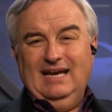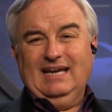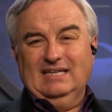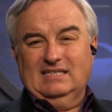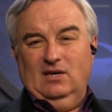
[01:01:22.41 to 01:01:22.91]
I
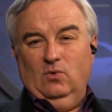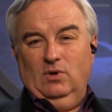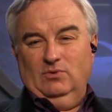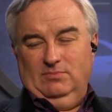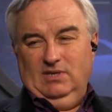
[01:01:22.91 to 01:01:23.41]
can tell
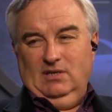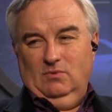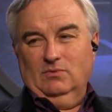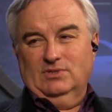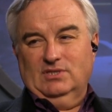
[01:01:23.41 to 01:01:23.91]
what was me and
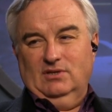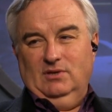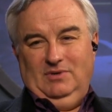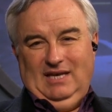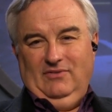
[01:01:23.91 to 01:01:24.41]
what was
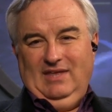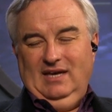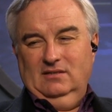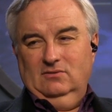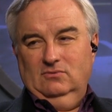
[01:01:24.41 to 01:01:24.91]
Siri without
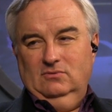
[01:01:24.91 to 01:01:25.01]
that.